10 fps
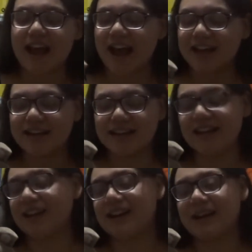I
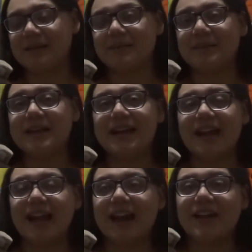needed him,
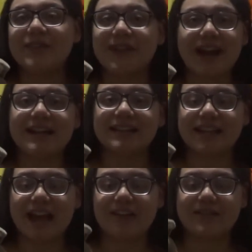and I finally
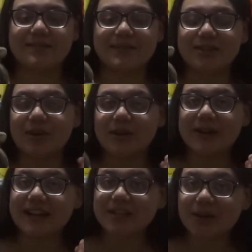have him, so
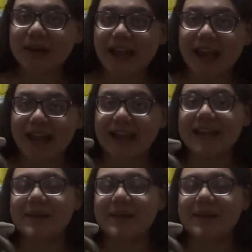it's okay.